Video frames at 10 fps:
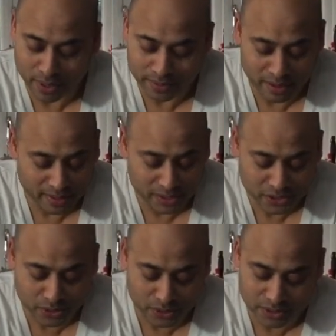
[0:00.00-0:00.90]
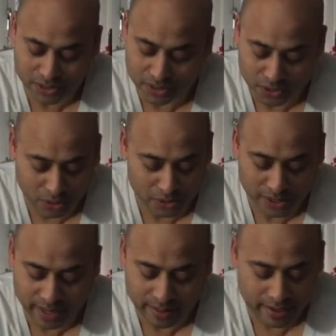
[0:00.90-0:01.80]
but now that it's cooked, it's all
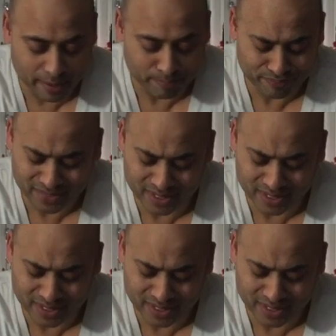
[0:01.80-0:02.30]
together,